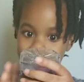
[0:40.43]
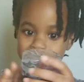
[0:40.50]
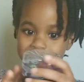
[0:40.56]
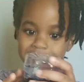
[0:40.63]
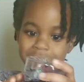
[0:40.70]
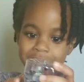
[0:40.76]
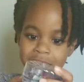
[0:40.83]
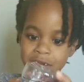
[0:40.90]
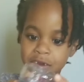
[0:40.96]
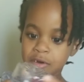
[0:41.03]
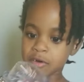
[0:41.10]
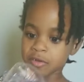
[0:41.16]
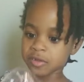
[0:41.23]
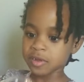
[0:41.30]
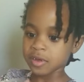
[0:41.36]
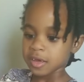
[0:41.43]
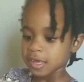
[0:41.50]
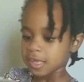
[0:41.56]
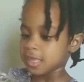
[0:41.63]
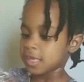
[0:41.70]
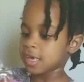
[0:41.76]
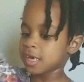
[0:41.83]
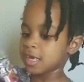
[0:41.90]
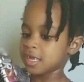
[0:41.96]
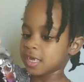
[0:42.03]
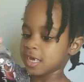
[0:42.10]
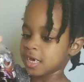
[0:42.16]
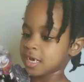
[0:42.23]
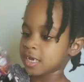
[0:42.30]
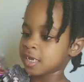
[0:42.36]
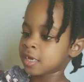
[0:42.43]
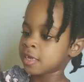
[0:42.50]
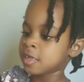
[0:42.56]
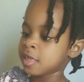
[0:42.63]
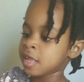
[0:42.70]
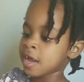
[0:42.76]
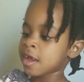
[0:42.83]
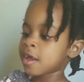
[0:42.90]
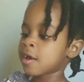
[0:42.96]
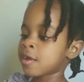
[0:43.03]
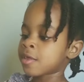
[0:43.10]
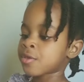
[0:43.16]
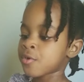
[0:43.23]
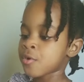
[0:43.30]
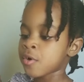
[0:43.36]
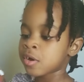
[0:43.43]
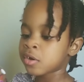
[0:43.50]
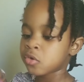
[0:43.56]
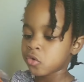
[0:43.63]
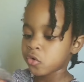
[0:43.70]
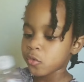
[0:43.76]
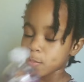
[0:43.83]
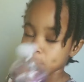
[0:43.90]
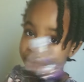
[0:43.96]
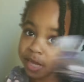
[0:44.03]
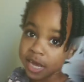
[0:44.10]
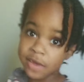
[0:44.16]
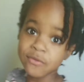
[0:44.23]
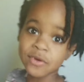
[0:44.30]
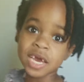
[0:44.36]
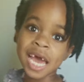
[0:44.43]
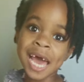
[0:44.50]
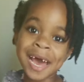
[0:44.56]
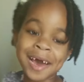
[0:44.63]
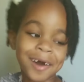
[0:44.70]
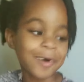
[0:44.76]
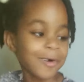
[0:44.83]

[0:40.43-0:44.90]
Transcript: It, it goes it, it is like a toy to play with at